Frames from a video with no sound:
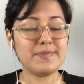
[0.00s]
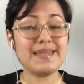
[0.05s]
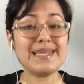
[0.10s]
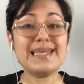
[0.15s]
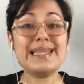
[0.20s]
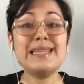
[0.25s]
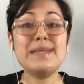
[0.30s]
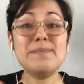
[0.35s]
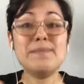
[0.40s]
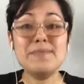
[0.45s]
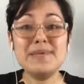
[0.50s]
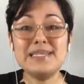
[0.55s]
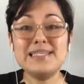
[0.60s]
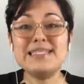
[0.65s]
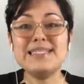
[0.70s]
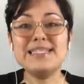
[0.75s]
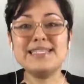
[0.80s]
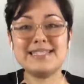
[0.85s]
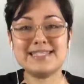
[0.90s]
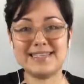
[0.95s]
the
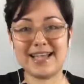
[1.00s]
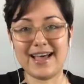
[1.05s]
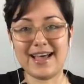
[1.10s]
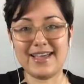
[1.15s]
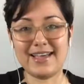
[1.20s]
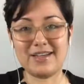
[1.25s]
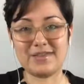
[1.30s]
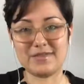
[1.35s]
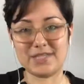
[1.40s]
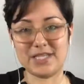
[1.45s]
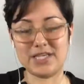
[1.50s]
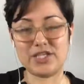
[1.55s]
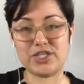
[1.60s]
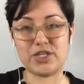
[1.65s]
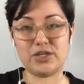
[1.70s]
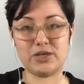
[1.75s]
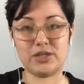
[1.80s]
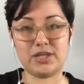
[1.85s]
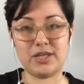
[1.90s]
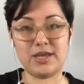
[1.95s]
business side of teaching
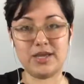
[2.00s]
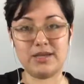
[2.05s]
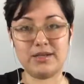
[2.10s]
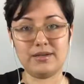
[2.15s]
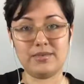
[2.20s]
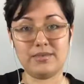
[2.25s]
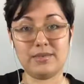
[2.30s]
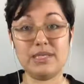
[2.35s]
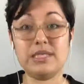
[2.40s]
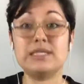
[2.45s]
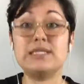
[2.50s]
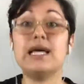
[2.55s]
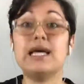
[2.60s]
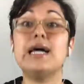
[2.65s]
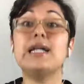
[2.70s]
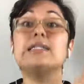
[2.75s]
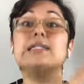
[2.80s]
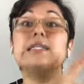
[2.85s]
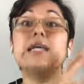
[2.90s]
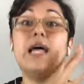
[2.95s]
online because
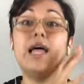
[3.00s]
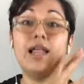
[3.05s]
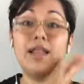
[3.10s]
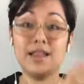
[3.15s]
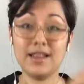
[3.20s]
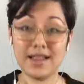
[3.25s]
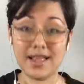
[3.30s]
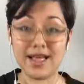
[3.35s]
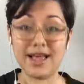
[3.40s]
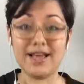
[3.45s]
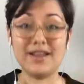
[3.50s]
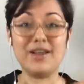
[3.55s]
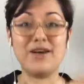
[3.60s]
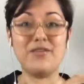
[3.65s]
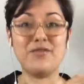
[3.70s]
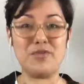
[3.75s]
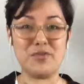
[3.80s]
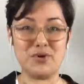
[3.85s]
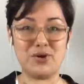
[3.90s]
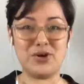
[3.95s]
that's a lot
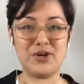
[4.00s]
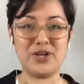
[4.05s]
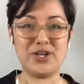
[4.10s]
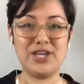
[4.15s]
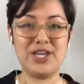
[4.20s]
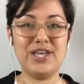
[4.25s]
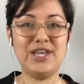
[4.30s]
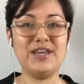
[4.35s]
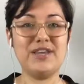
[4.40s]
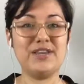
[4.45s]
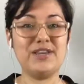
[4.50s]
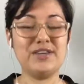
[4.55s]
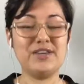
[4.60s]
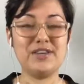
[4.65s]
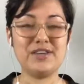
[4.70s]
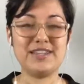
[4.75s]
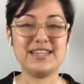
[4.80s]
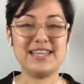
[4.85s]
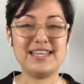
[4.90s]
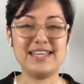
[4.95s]
of work. You're
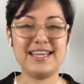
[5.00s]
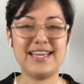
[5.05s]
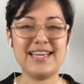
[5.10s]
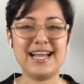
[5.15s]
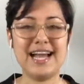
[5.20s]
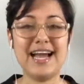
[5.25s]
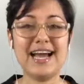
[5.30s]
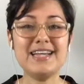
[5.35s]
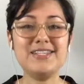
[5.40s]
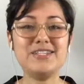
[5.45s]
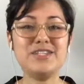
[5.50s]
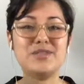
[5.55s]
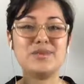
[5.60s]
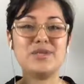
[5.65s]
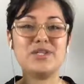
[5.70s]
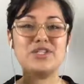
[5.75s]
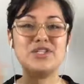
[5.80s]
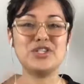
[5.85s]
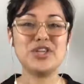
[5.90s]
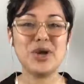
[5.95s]
thinking, I just
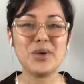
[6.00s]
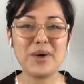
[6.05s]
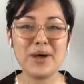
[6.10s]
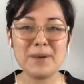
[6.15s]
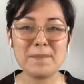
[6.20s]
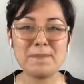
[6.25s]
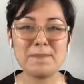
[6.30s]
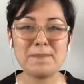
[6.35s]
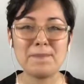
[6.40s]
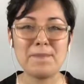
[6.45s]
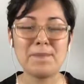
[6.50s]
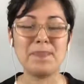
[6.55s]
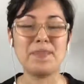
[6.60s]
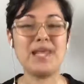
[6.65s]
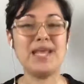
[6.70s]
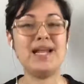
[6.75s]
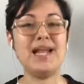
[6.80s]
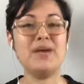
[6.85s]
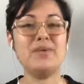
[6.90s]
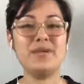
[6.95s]
want to show up
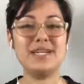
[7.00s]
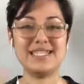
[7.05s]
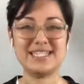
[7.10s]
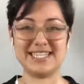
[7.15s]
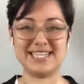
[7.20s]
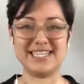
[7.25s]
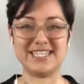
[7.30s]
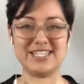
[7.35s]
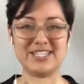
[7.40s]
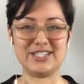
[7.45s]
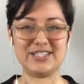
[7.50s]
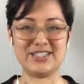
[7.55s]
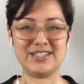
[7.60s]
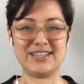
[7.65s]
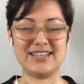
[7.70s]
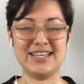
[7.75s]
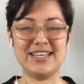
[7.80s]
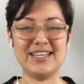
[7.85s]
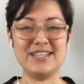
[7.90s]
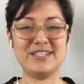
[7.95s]
and I want to teach.
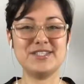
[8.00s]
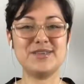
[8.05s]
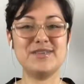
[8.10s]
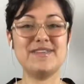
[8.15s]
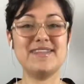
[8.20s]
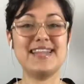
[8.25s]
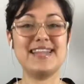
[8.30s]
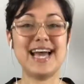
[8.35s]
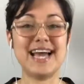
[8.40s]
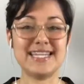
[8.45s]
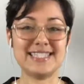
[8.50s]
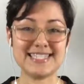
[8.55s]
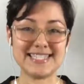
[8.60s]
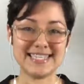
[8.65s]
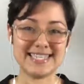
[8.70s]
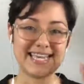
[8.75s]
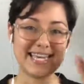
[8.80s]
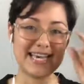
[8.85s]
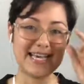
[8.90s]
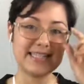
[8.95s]
So if that's
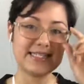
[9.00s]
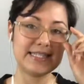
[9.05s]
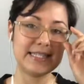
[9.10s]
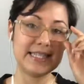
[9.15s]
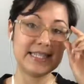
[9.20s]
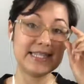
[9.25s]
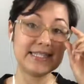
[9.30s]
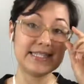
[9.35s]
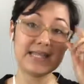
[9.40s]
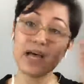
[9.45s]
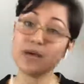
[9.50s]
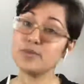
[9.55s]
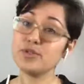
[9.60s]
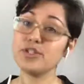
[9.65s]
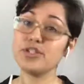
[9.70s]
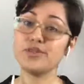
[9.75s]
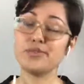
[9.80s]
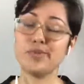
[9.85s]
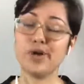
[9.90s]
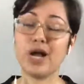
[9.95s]
the case, then this
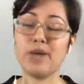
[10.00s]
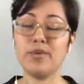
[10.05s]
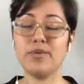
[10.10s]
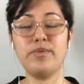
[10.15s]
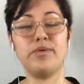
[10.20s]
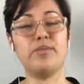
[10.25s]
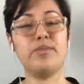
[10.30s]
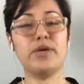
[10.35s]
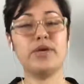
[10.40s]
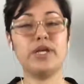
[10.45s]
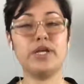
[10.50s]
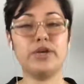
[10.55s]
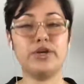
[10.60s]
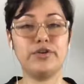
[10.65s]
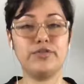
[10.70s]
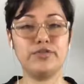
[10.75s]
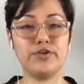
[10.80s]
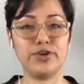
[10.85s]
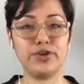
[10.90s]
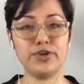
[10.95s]
option is probably pretty
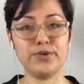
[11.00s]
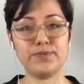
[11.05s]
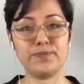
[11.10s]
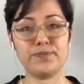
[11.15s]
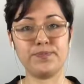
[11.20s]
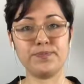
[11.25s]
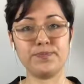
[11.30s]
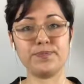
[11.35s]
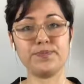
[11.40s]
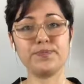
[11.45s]
good for you.